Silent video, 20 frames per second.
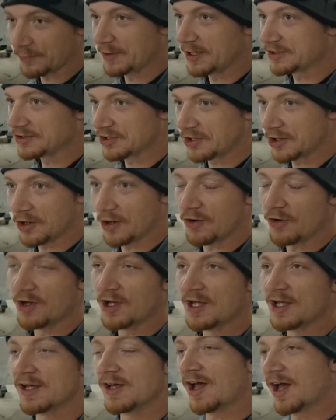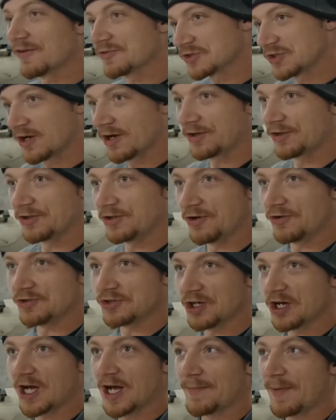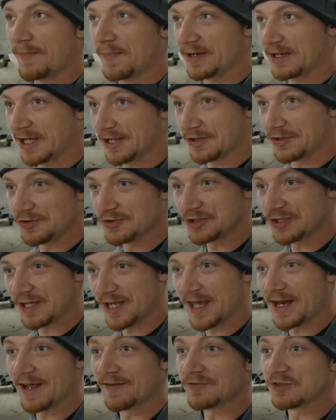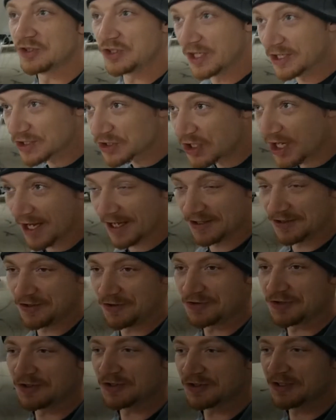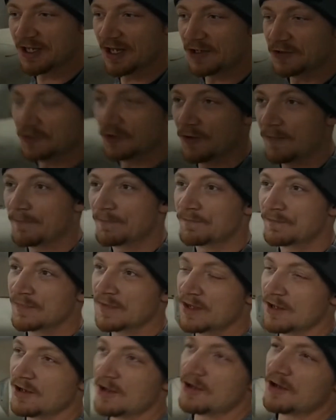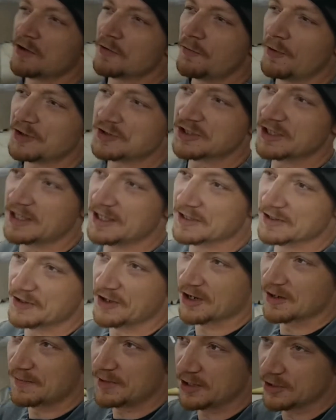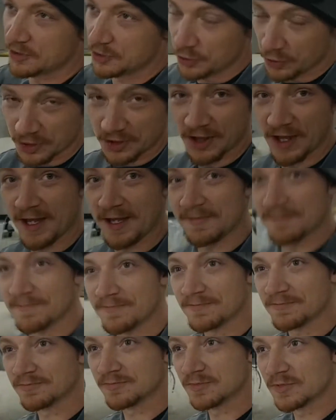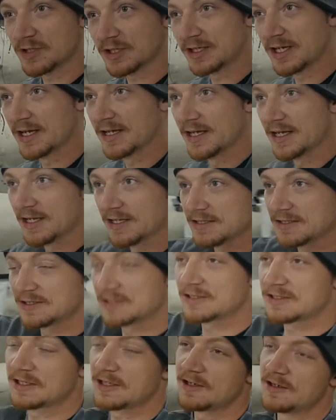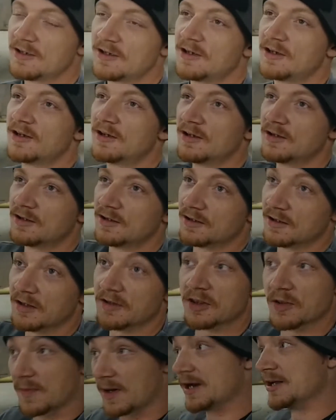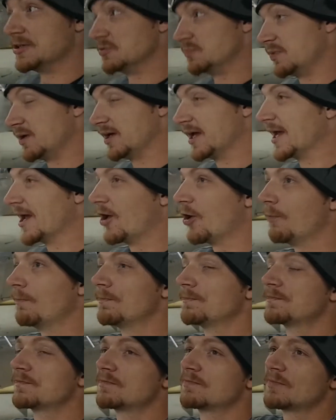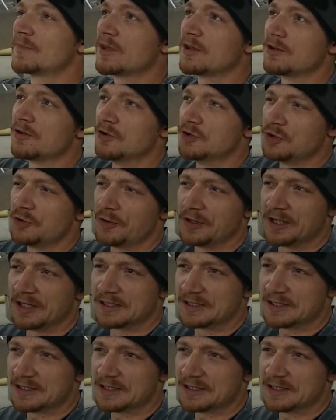weeks ago. I've started the new job, I've been getting used to that, I've just gotten used to the schedule, which is going to be a good thing, because the money's a big help. Doing the